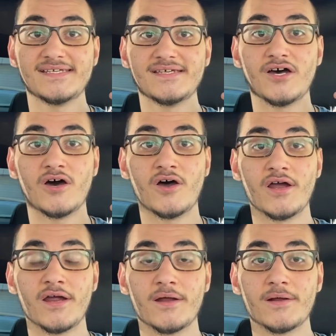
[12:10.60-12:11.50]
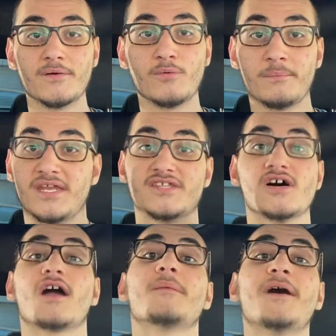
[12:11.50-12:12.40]
want me to
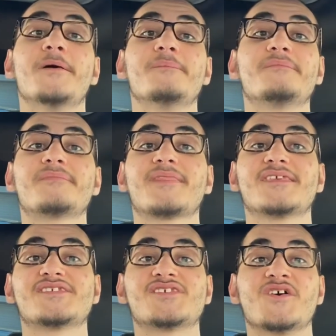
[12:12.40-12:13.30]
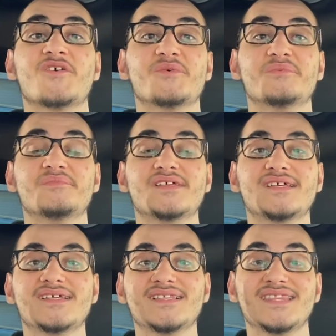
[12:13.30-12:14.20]
talk about. So
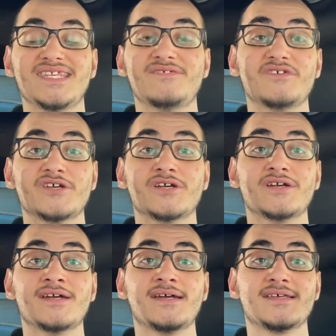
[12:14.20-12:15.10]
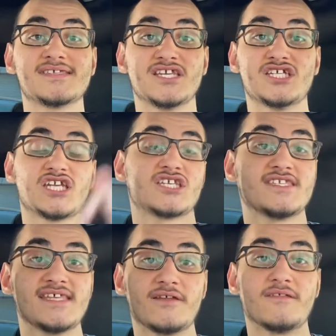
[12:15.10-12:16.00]
leave your
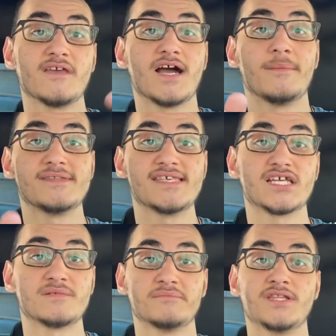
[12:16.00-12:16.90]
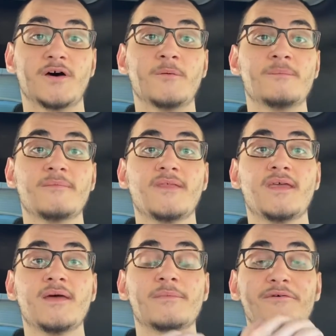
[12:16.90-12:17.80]
suggestions down in the comment section below.
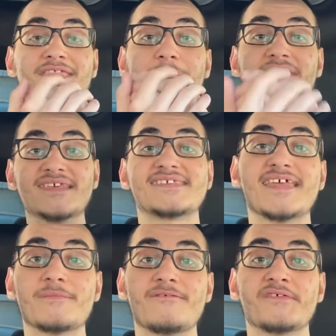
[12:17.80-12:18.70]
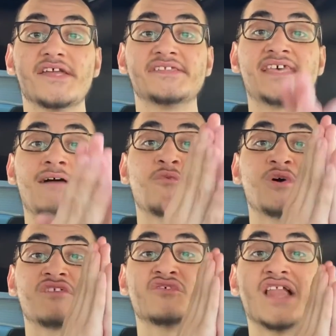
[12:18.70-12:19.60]
But with that being said, my friends, have a
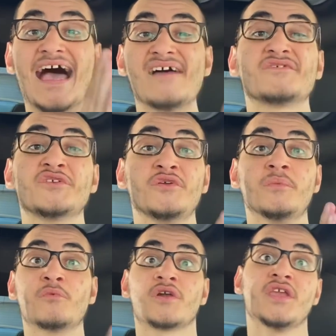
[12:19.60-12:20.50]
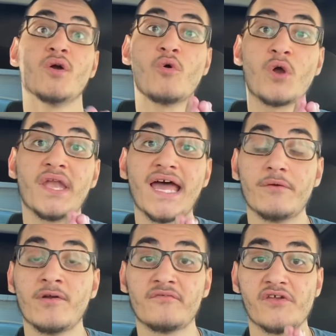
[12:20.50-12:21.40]
wonderful afternoon, morning, or night
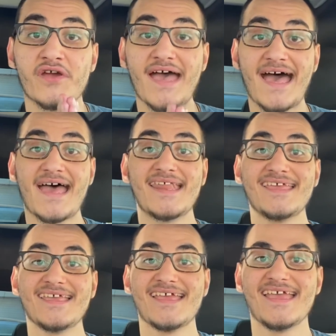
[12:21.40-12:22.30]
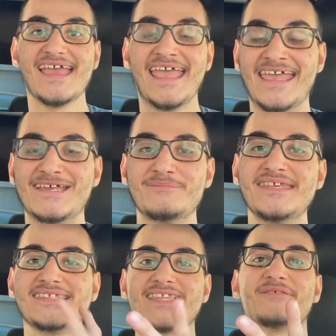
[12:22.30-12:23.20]
wherever you're at, and
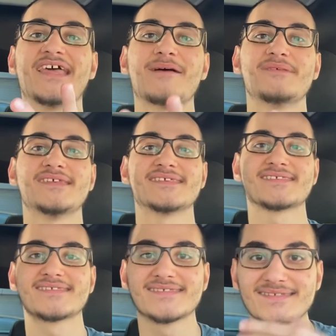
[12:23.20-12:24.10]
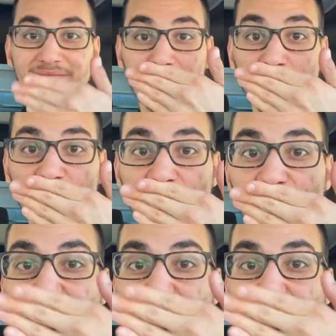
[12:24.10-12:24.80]
peace, love, and happiness. Mwah.